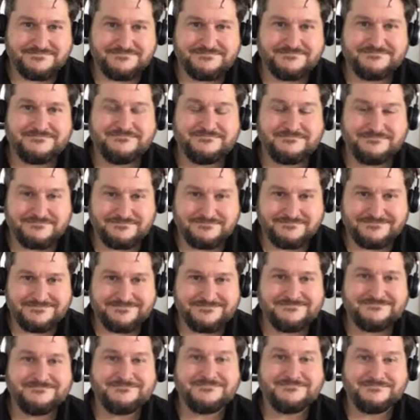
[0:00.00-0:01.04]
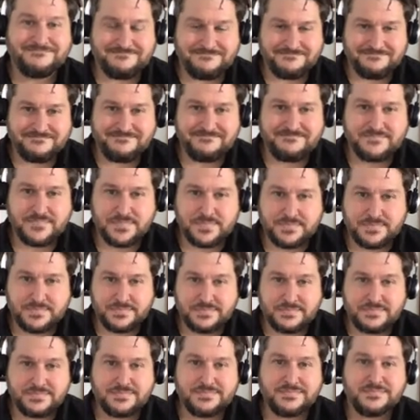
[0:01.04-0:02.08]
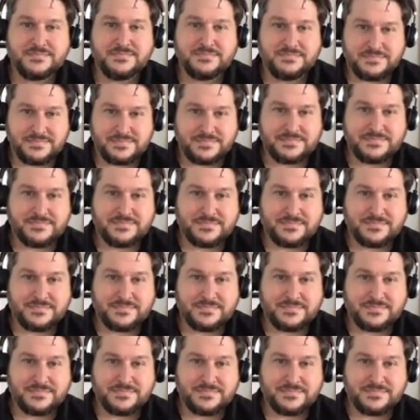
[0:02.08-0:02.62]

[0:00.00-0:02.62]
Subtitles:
No words are spoken by the person on screen.